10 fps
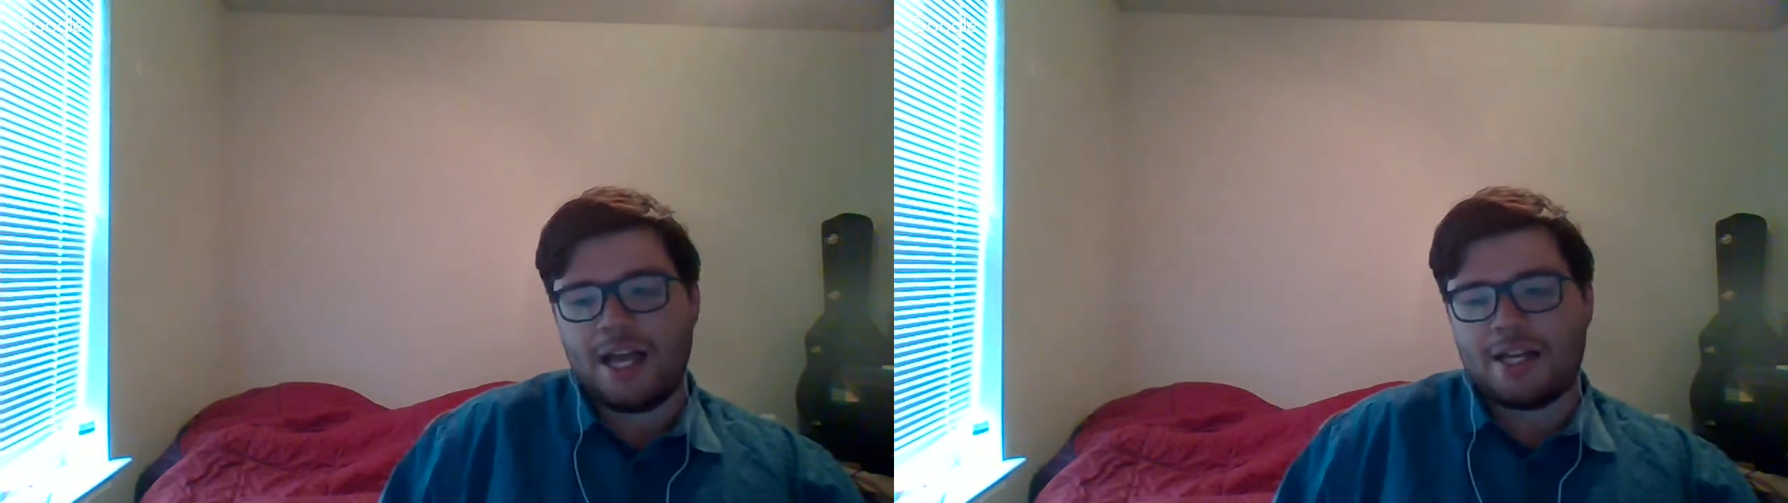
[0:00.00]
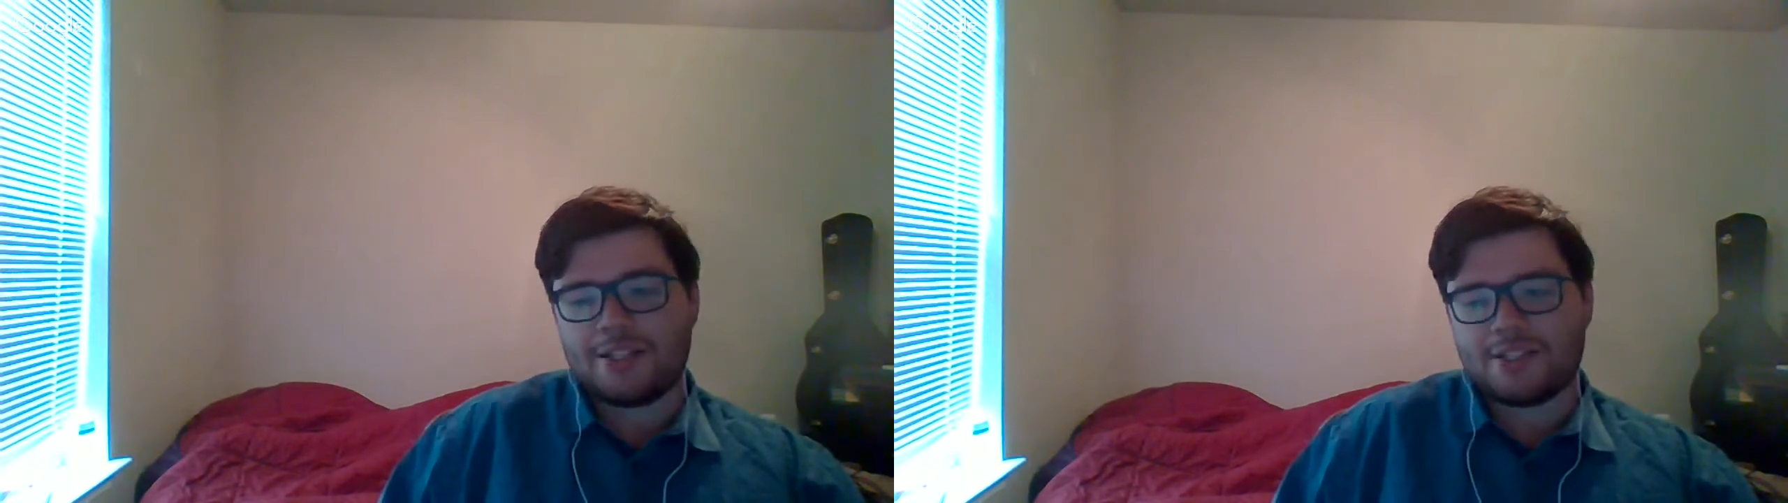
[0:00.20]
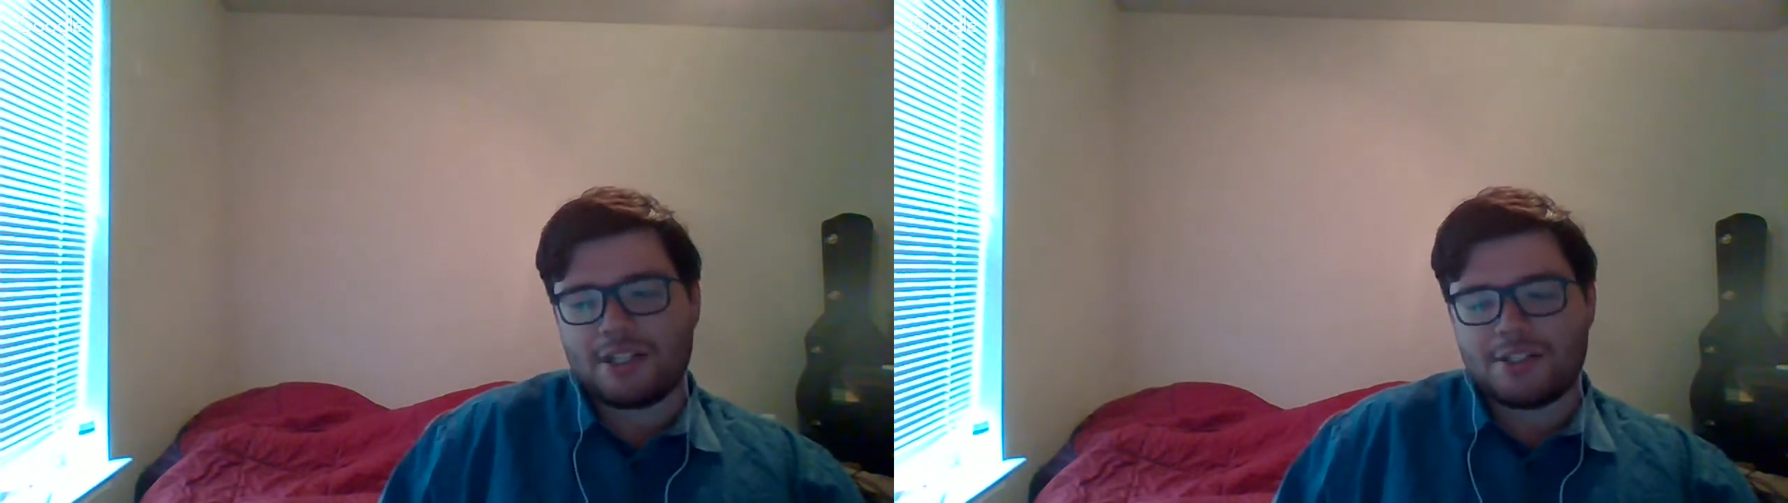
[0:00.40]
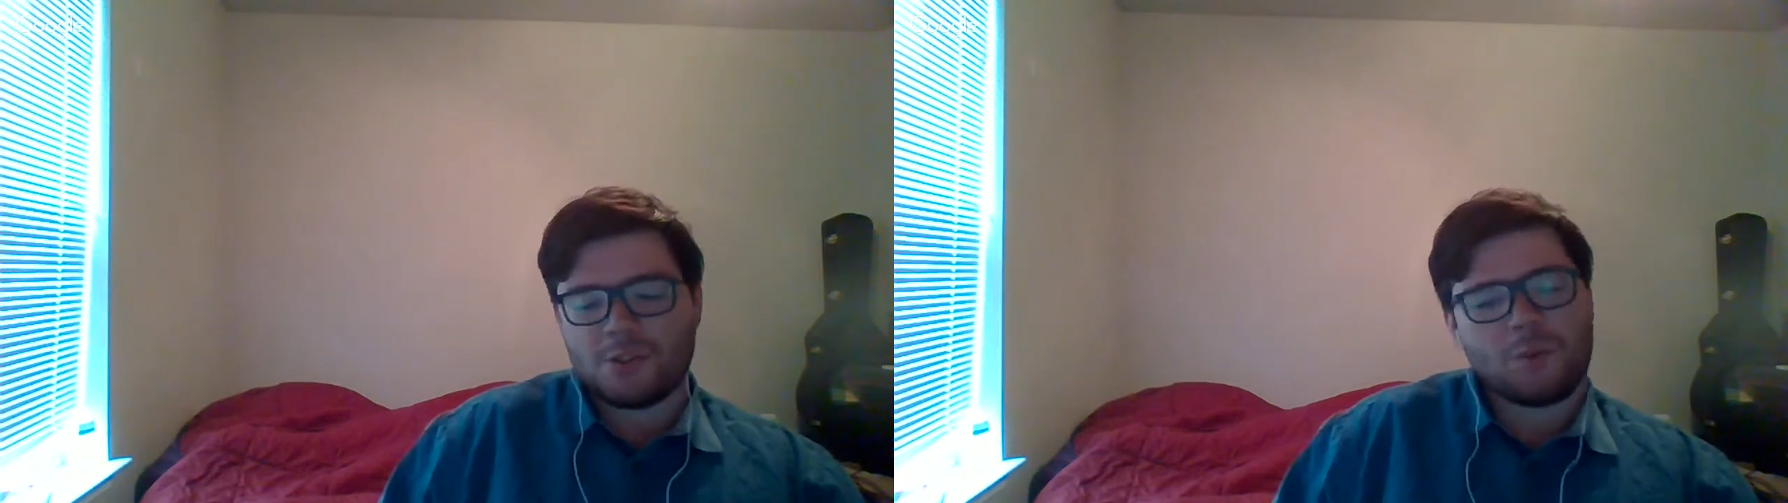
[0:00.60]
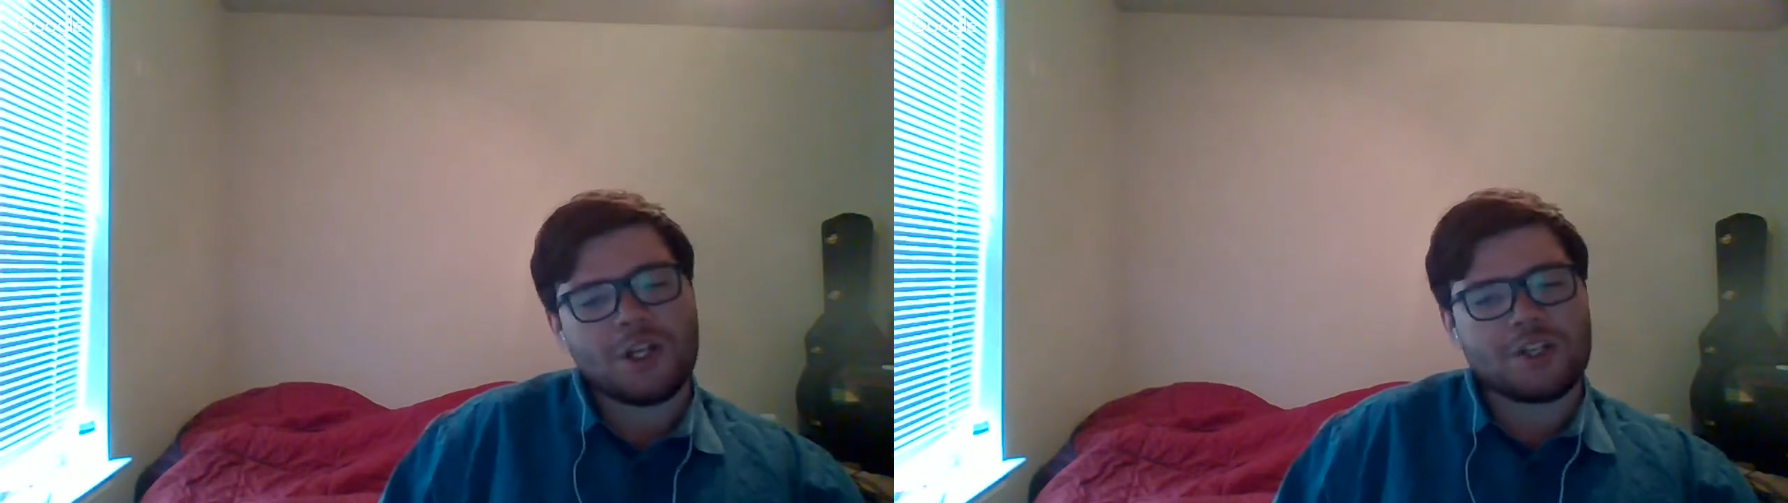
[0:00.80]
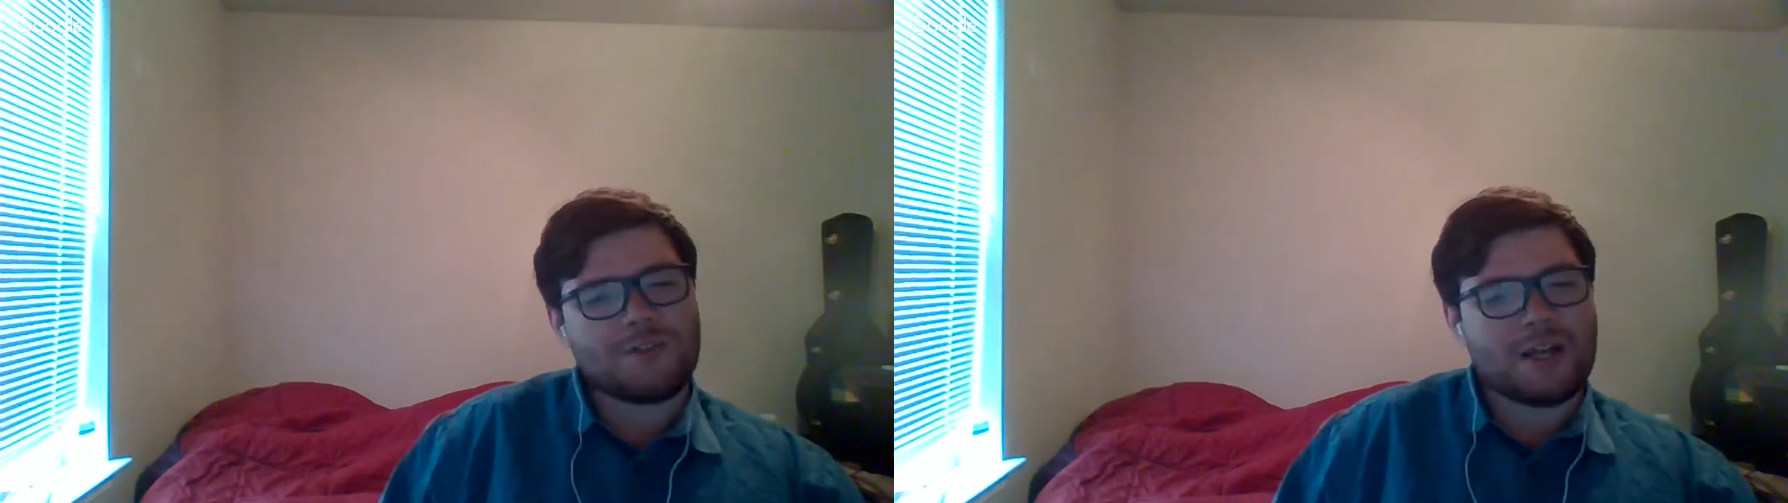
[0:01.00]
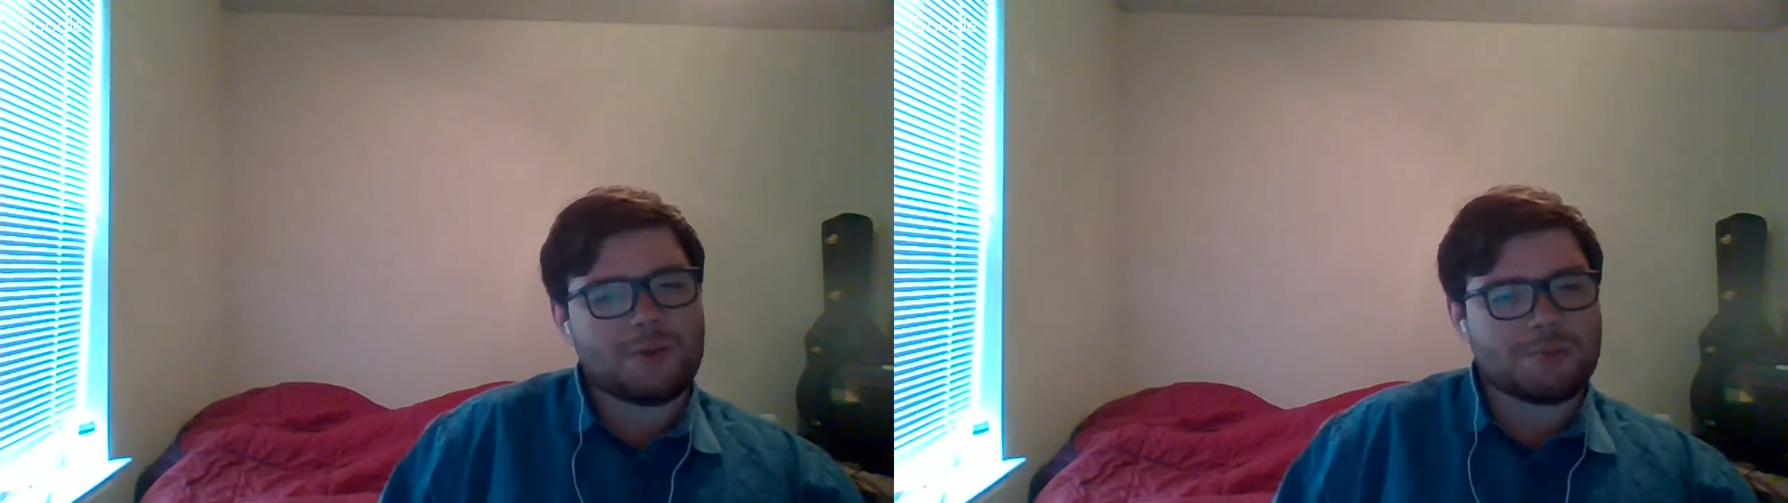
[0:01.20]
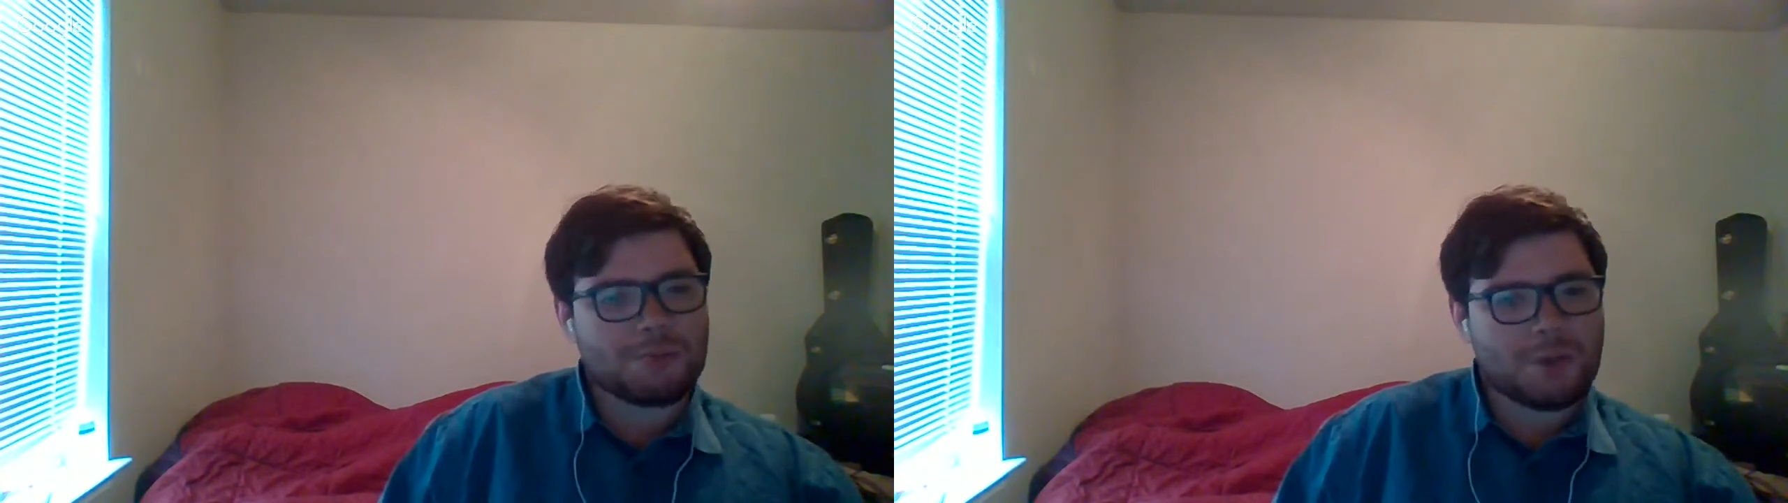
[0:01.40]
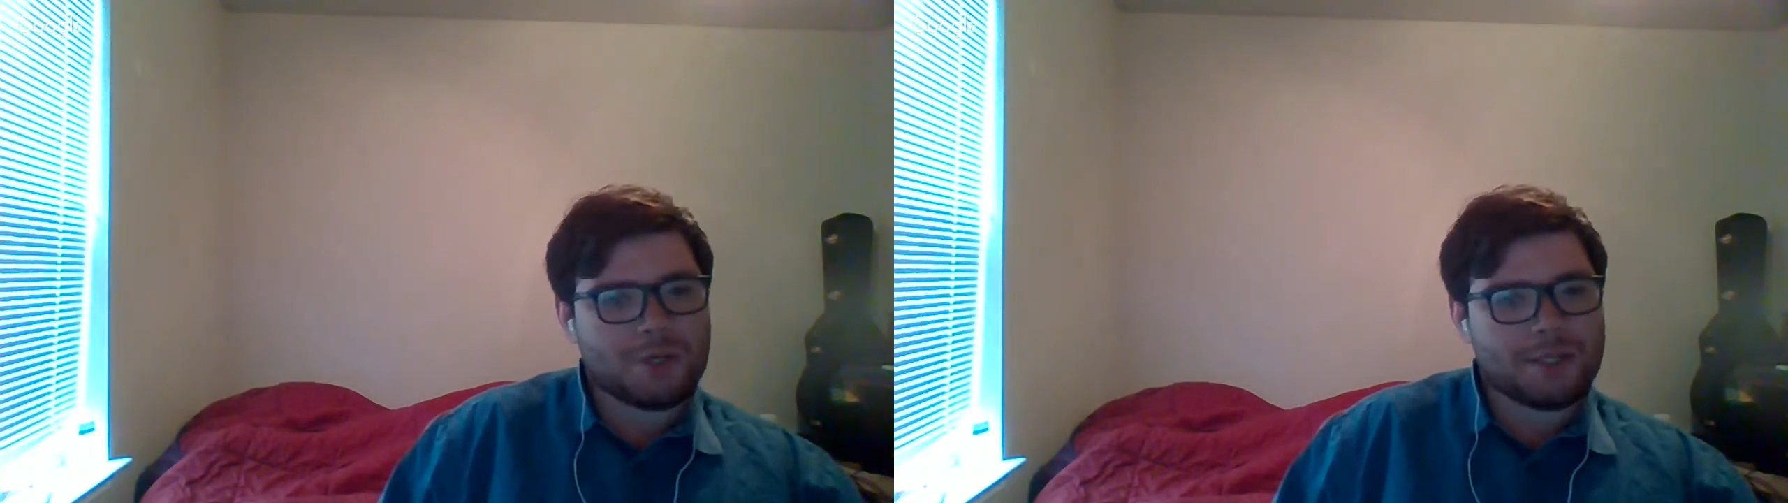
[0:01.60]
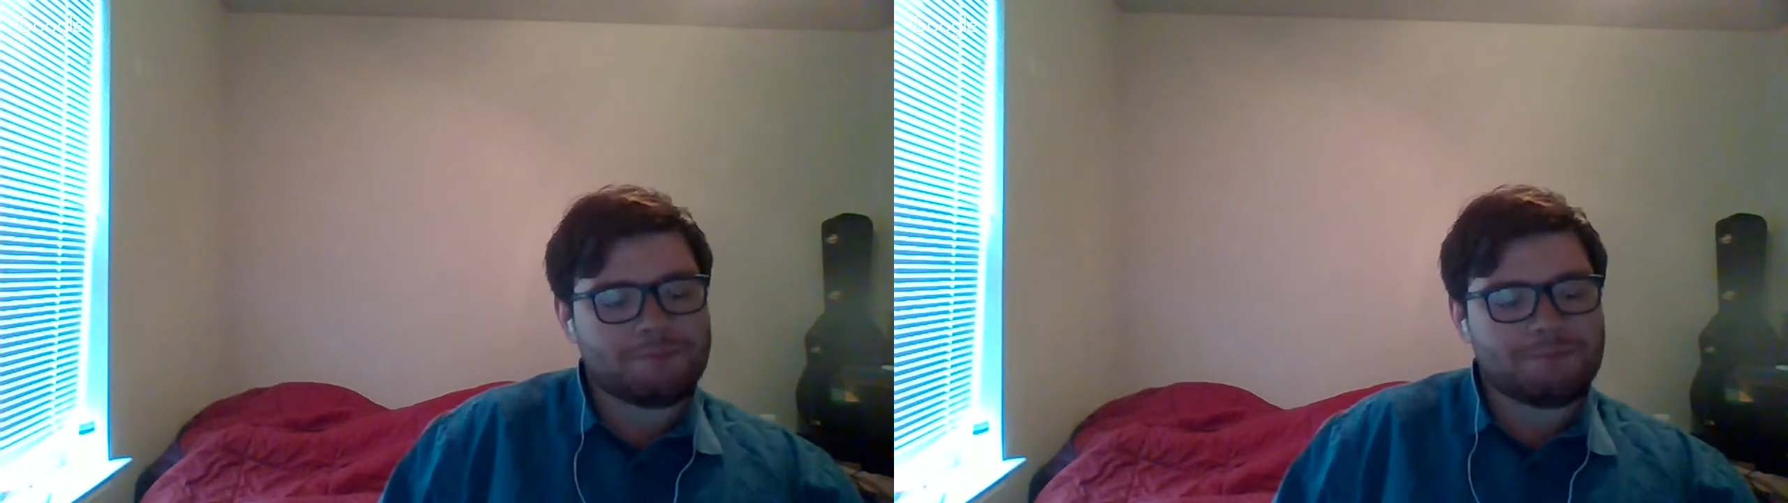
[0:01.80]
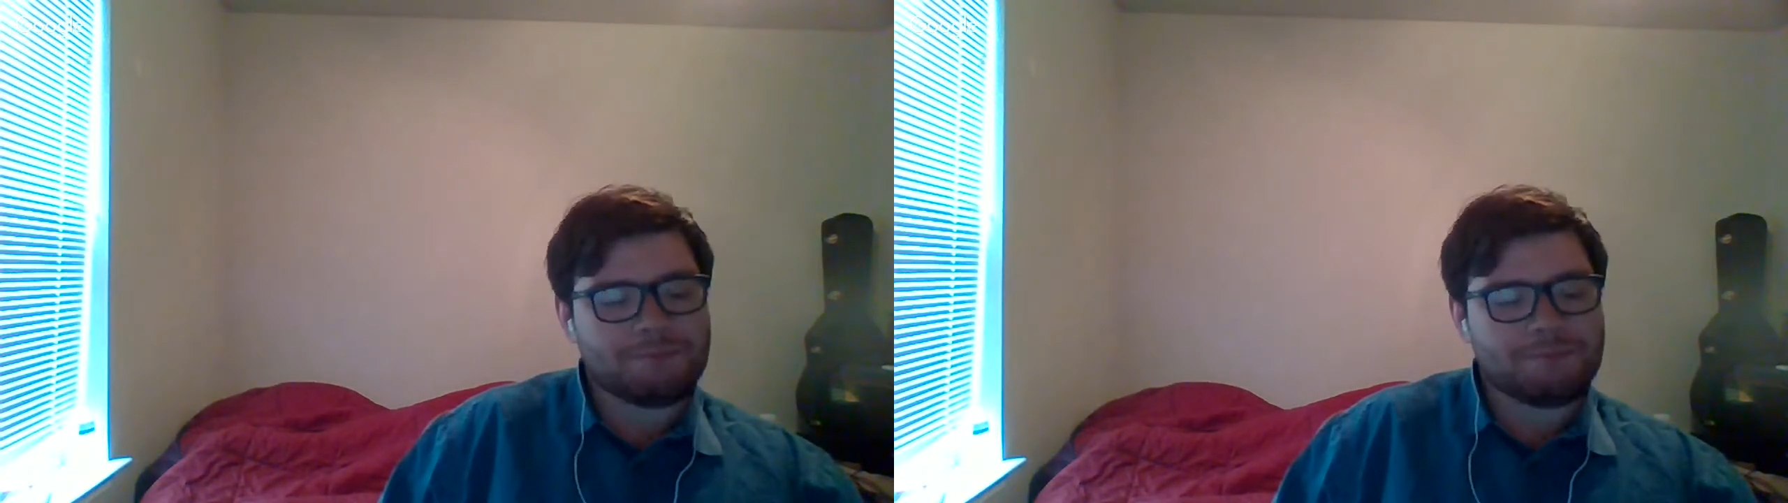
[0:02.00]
I started to wonder if I was broken.